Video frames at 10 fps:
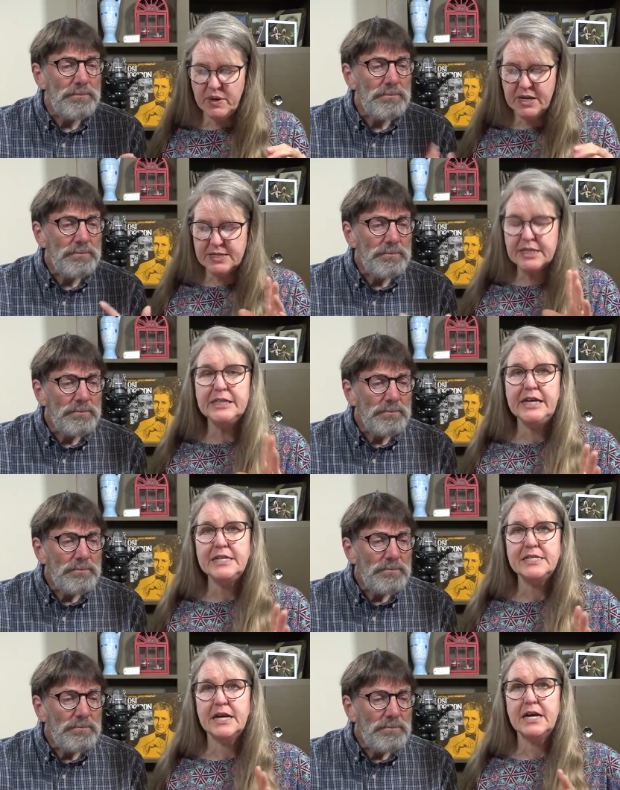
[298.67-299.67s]
Speaker 1: because
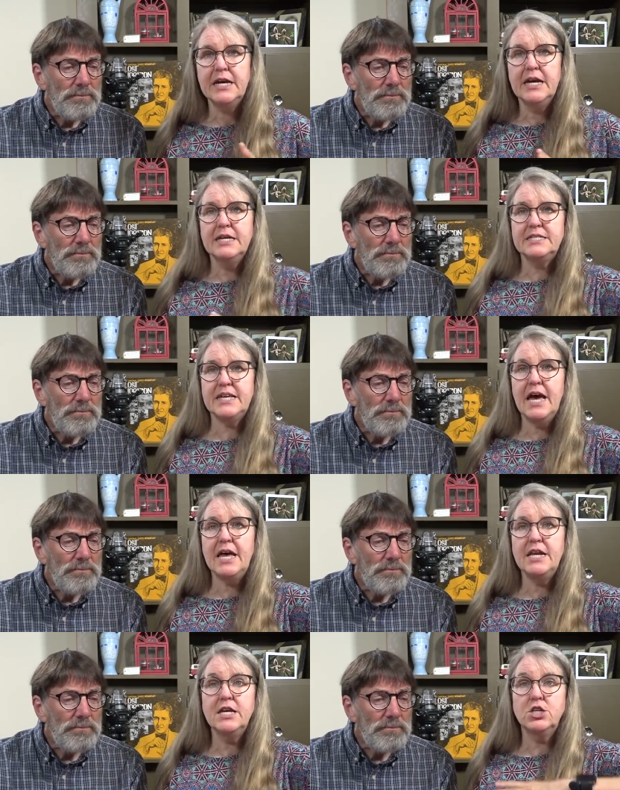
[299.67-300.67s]
Lisa
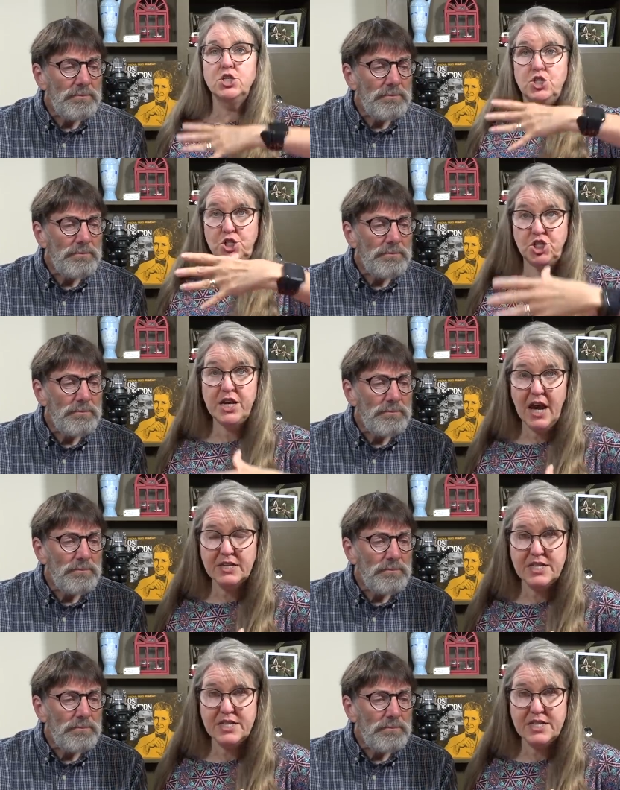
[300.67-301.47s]
said, she has